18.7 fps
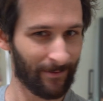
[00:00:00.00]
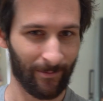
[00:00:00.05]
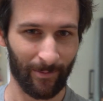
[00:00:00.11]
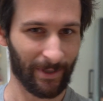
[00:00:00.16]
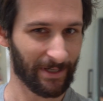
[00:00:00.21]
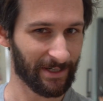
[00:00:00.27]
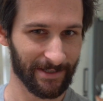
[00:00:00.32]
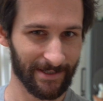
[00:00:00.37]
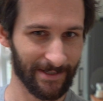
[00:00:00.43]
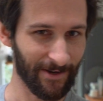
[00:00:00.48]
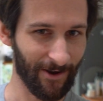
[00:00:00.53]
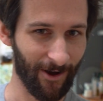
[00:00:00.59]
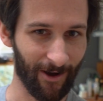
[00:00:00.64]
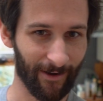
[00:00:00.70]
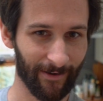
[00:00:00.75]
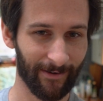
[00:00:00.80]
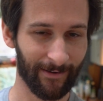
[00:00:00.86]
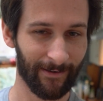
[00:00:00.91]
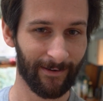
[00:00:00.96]
but it's
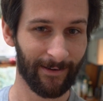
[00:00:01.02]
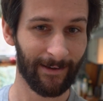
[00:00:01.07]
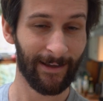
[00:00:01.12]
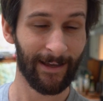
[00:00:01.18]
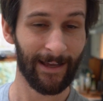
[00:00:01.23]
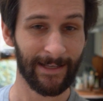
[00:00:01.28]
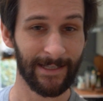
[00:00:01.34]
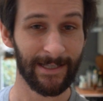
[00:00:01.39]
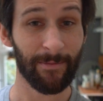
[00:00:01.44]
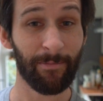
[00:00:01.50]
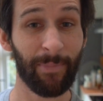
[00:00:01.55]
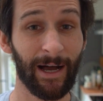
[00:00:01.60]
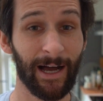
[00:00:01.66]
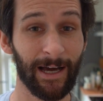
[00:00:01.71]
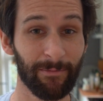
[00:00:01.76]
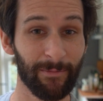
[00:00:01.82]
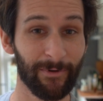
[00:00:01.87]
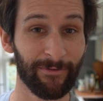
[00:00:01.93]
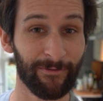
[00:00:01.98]
not. It's the
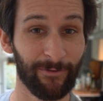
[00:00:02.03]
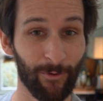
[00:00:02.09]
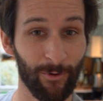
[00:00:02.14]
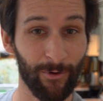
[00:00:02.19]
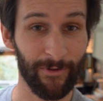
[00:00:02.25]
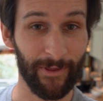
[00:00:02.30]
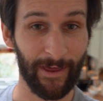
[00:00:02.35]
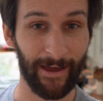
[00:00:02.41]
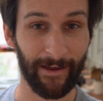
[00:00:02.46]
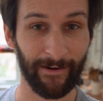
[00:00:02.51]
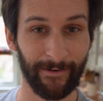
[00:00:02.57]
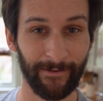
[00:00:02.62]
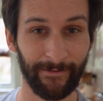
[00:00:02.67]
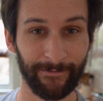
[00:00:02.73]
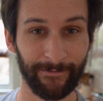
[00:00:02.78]
part before that.